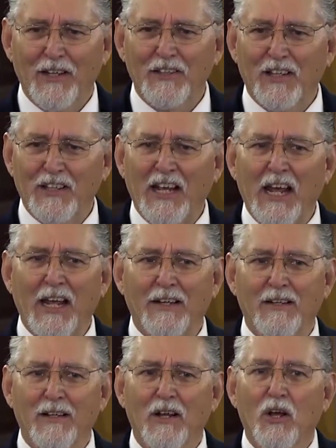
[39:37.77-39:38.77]
to
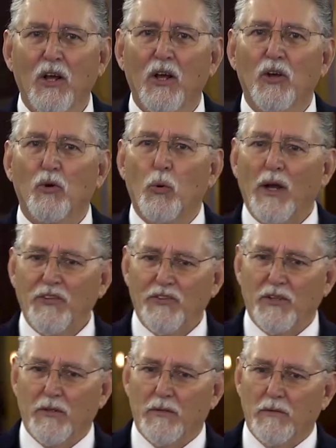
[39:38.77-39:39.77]
then
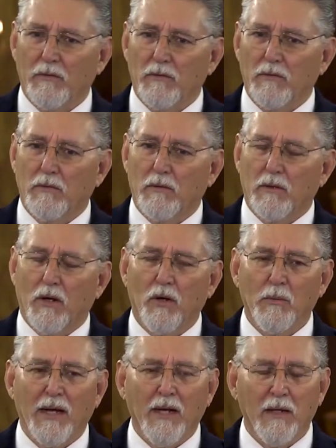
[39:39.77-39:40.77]
question,
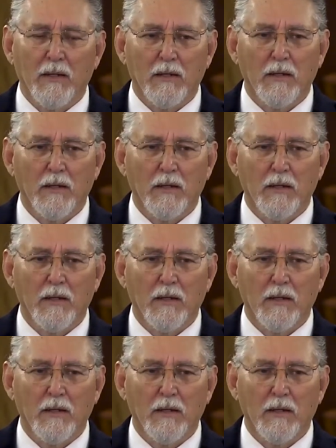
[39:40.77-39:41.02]
oh my,